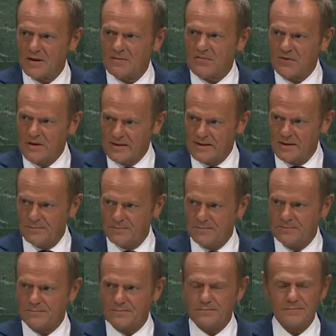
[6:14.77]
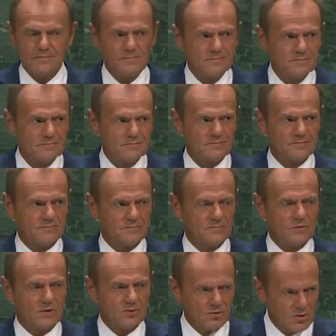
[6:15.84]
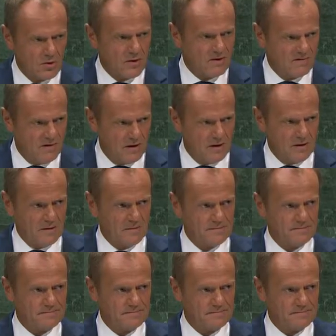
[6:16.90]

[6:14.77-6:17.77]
freedom, rule of law,